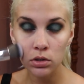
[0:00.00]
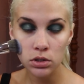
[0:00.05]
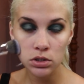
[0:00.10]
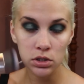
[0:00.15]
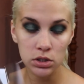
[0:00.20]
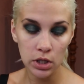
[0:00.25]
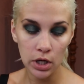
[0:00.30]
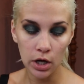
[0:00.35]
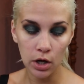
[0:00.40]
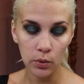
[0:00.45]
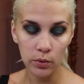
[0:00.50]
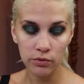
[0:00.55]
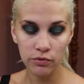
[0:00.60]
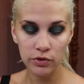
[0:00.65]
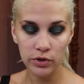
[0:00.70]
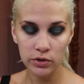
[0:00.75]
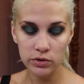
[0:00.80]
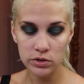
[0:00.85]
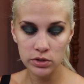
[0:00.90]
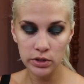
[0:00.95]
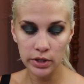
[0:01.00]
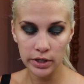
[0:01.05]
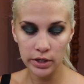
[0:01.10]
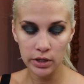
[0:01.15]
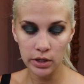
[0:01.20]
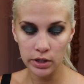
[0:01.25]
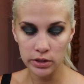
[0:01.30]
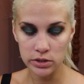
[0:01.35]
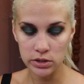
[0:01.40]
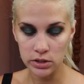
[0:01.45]
So it feels
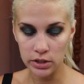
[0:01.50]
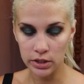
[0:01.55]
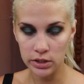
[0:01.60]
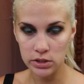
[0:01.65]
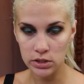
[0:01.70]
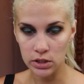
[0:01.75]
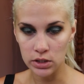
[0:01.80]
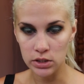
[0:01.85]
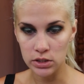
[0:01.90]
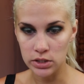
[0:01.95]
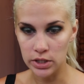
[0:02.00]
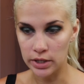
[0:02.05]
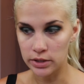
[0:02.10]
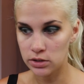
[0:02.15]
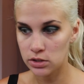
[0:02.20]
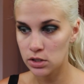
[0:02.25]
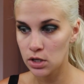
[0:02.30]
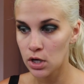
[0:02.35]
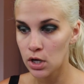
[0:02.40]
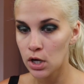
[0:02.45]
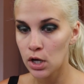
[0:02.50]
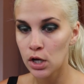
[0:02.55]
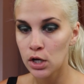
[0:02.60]
like it's nice and dense.